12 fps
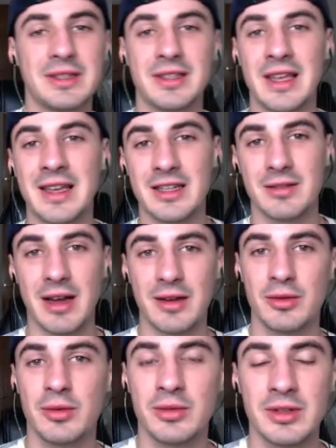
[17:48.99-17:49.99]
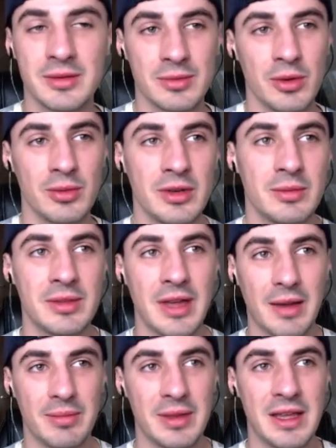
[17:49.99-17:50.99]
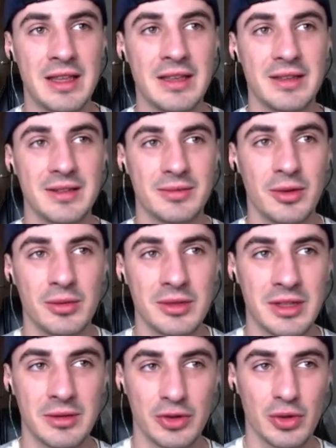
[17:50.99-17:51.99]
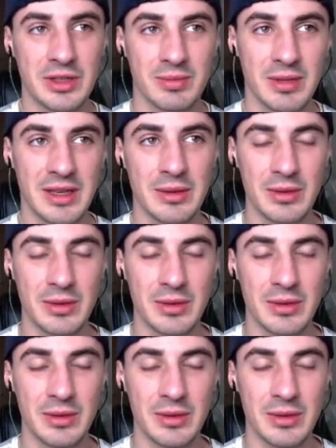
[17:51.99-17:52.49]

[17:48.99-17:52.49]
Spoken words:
thinking about what would the choice be?